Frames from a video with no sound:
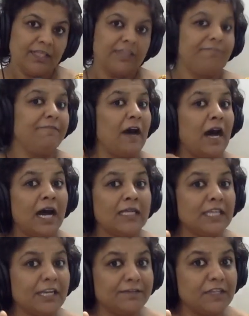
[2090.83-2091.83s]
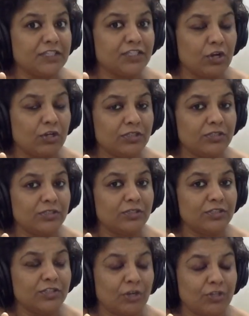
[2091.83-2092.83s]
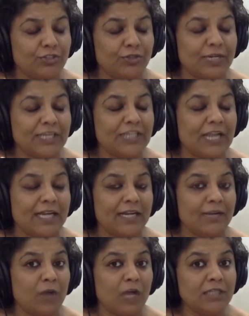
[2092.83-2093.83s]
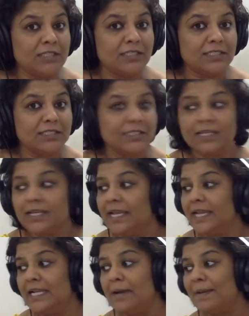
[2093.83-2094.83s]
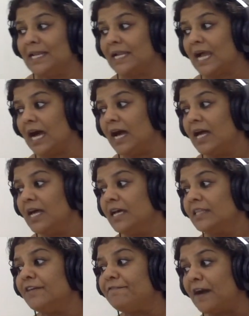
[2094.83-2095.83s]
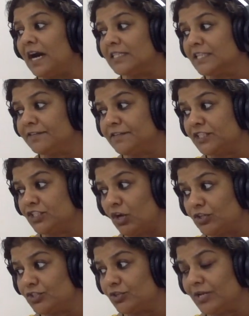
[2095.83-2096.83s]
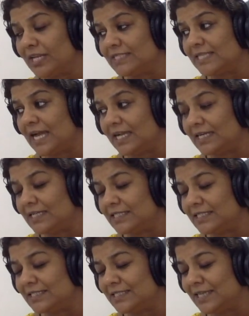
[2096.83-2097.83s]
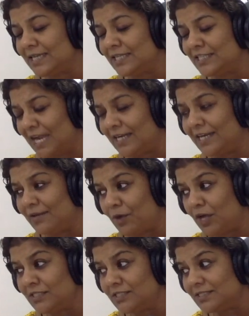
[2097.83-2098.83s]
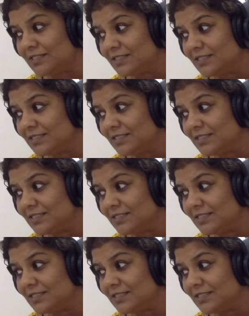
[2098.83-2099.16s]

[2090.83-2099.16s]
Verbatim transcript: The father of the short, short story genre was, in America, the father of the short story uh, genre was